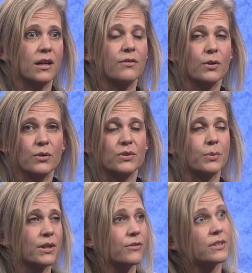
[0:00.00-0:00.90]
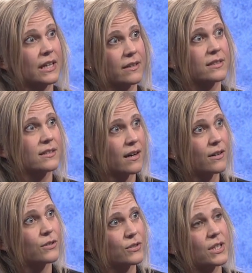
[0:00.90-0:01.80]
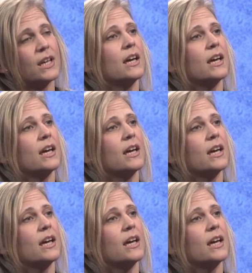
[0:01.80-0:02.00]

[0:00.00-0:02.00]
of close to $100,000.